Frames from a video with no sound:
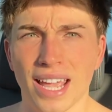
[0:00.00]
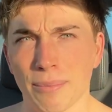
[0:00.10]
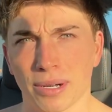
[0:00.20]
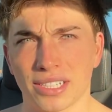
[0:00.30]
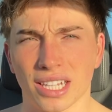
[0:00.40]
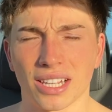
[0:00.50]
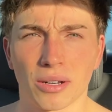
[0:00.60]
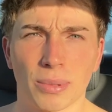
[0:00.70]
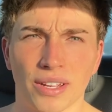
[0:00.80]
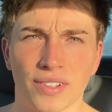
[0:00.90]
but it's a little
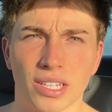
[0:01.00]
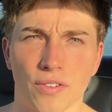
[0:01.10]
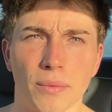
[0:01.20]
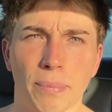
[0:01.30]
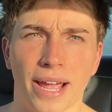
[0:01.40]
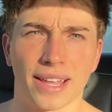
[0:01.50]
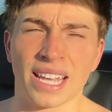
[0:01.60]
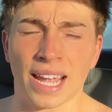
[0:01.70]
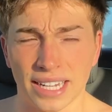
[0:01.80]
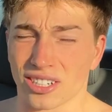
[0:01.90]
bit of a different path,
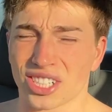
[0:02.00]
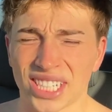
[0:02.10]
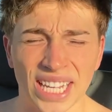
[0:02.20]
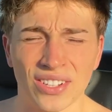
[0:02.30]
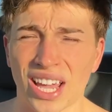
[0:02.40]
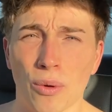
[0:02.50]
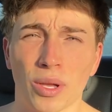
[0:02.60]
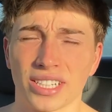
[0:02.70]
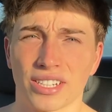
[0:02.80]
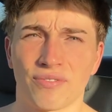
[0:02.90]
and you're still not
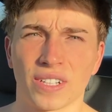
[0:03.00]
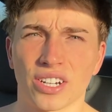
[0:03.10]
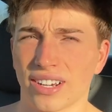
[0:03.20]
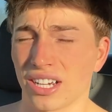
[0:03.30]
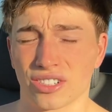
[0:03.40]
willing to figure it out,